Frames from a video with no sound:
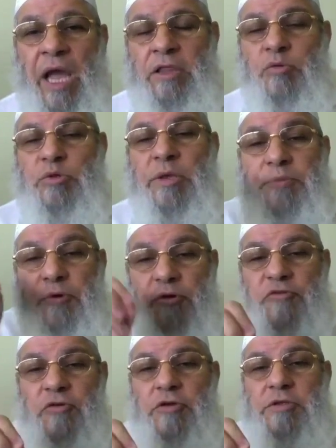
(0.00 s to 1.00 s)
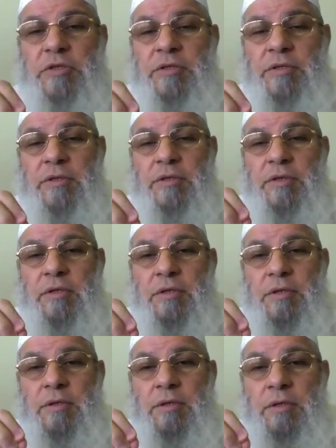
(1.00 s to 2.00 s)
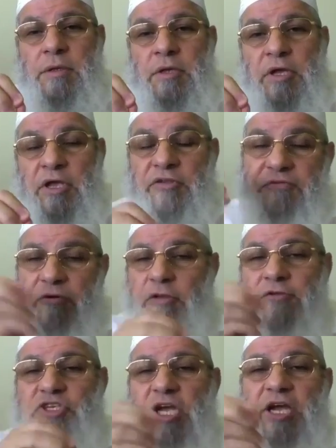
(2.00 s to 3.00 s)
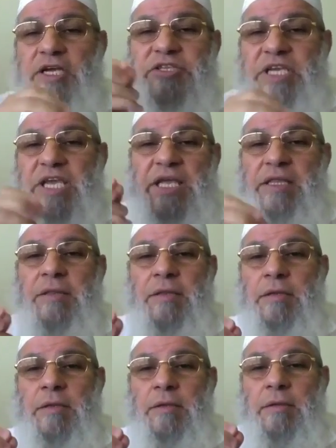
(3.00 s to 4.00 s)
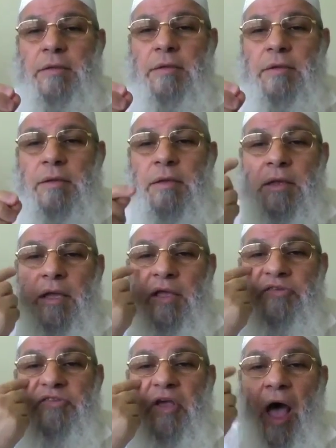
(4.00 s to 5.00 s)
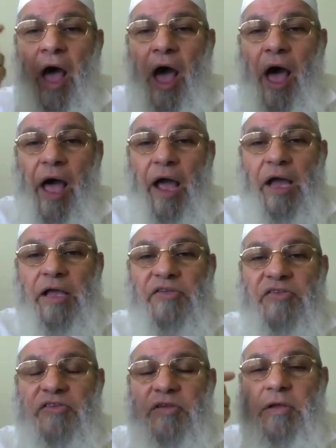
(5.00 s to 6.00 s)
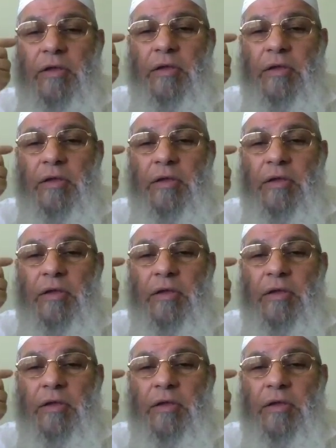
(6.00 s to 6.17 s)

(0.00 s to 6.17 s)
And when a person is full of shayateen, his eyes